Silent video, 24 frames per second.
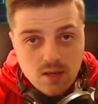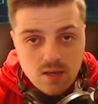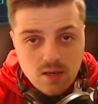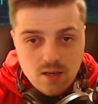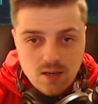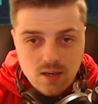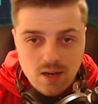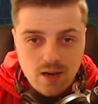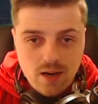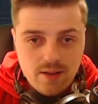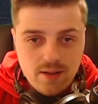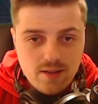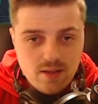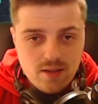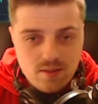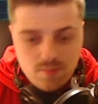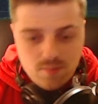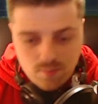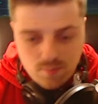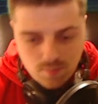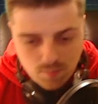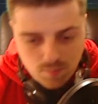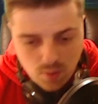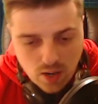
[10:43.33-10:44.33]
And then
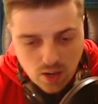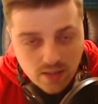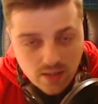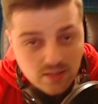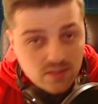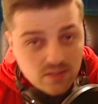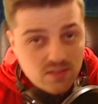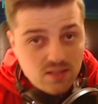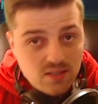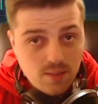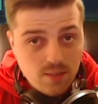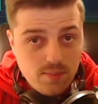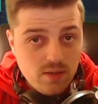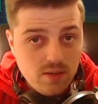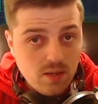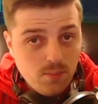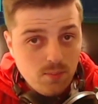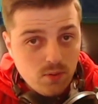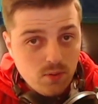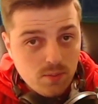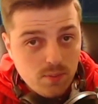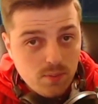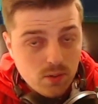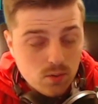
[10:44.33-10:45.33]
buyers stepping up
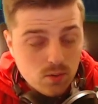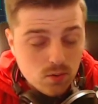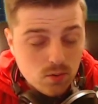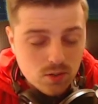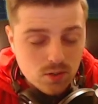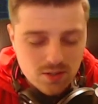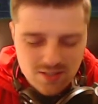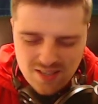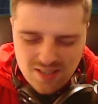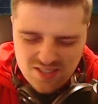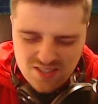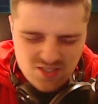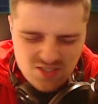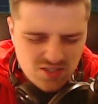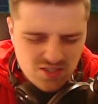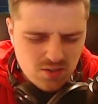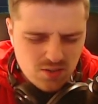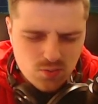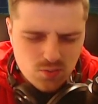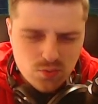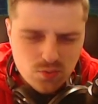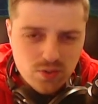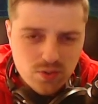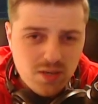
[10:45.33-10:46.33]
with big orders. It's just a
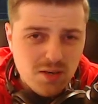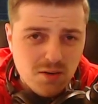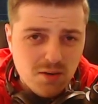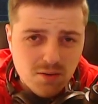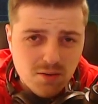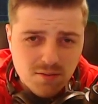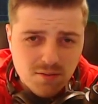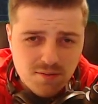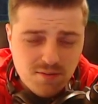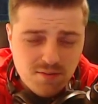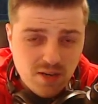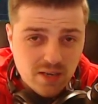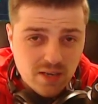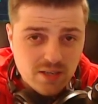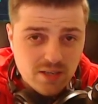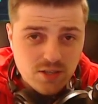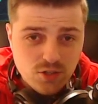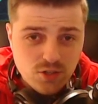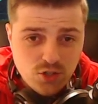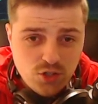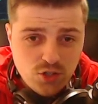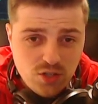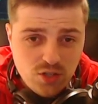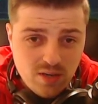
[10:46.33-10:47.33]
real fucking
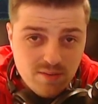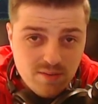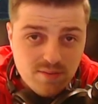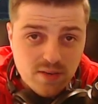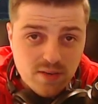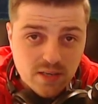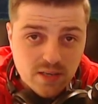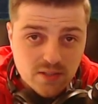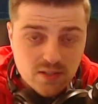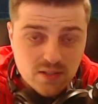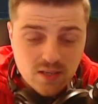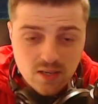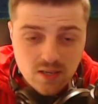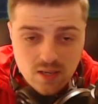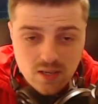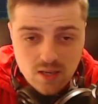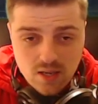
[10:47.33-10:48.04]
shit fest.